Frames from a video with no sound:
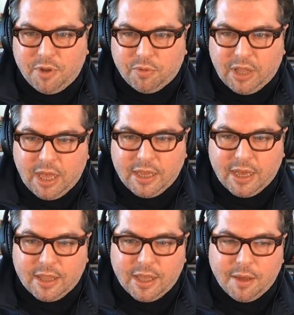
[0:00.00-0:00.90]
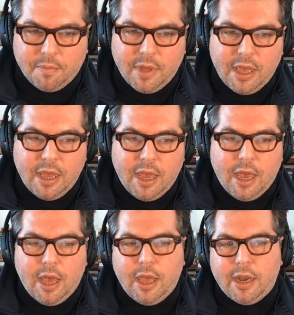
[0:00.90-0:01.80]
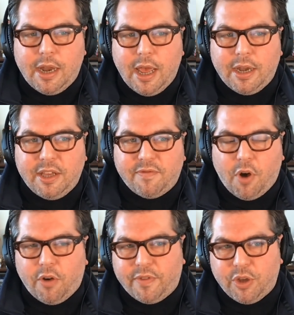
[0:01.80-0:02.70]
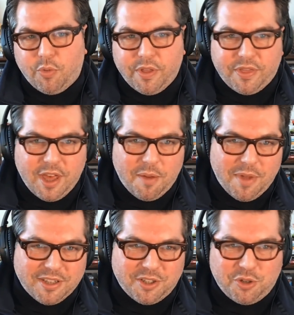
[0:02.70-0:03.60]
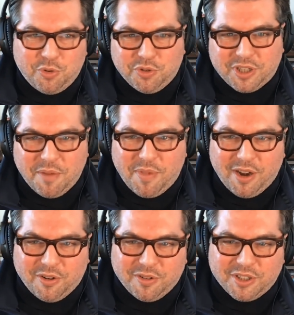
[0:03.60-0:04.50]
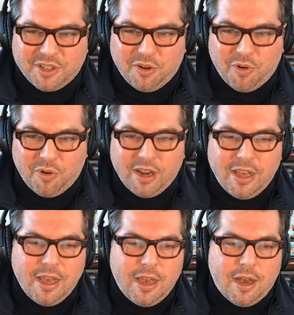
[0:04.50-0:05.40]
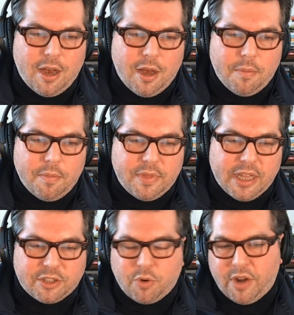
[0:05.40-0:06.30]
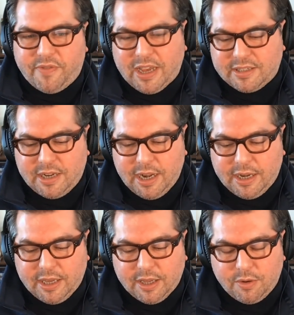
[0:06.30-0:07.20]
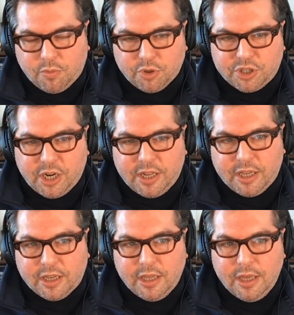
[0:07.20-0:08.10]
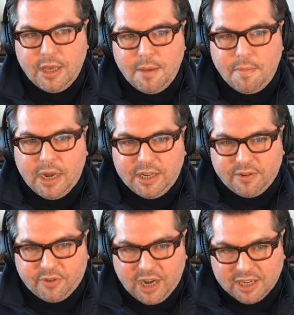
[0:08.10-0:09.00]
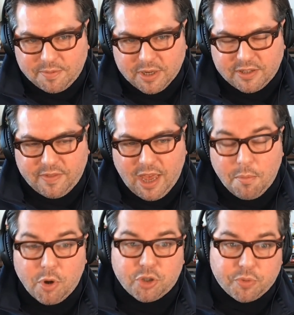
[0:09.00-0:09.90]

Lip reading: relying on them and evolving with them as the tools get better and so on. That's quite fascinating, and we're studying many different aspects of that. Most